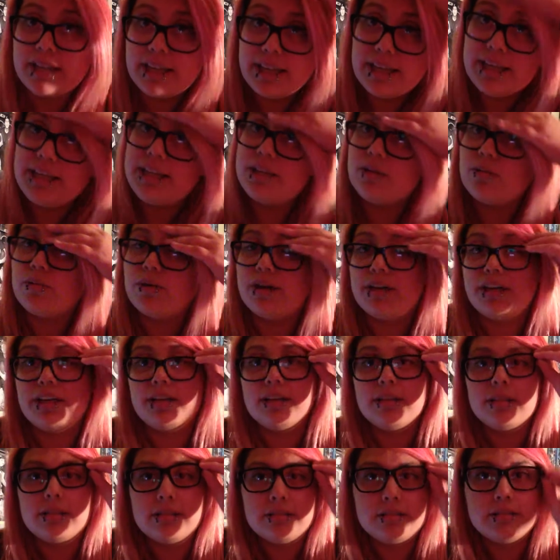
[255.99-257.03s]
Anyway,
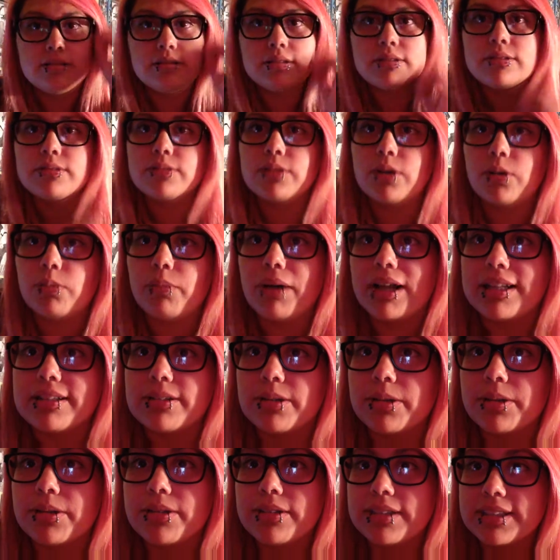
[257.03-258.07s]
oh my
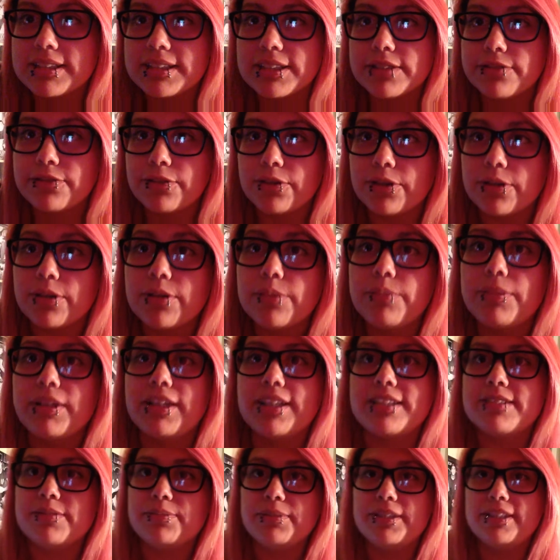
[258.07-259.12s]
lord, this is 4
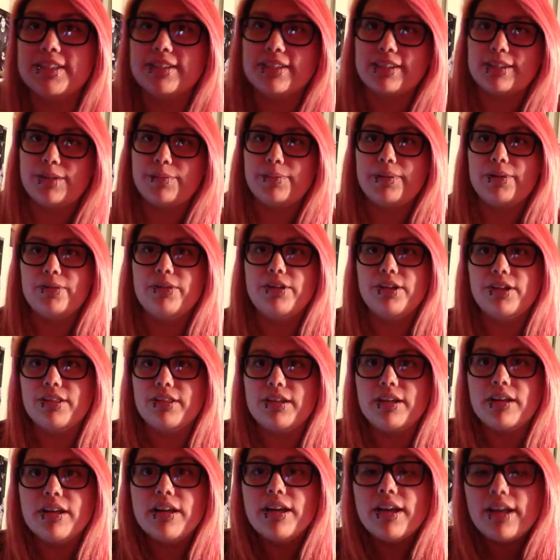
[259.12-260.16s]
minutes of me talking about
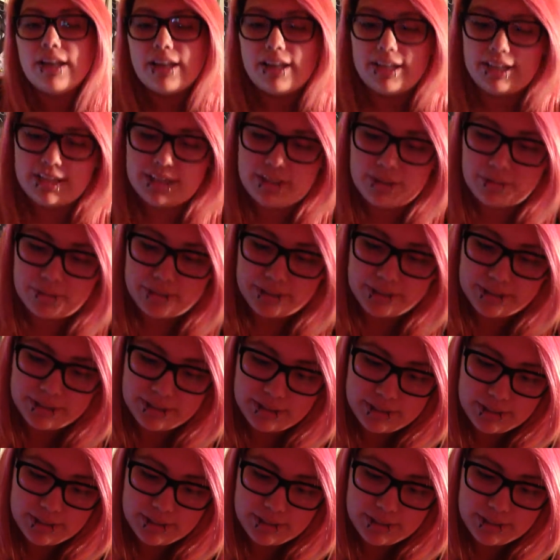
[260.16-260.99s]
nothing. Anyway,